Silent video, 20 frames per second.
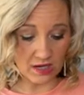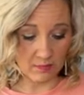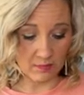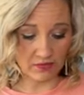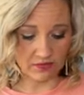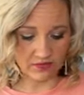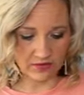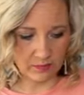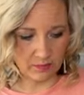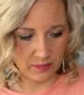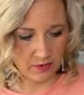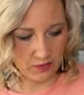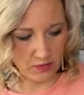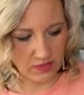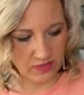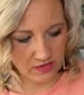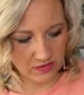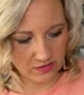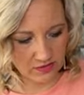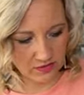And I'm gonna flip it
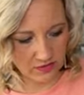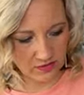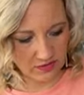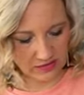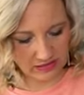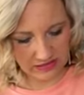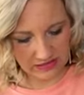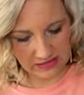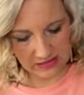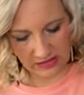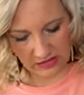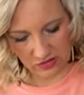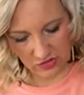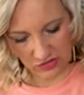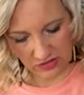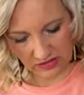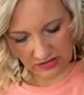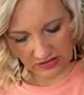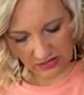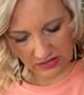around so you can see in
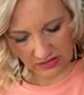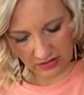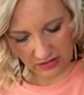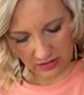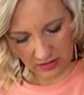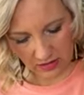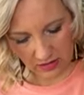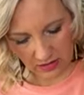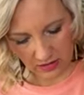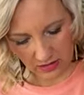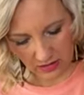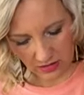just a second.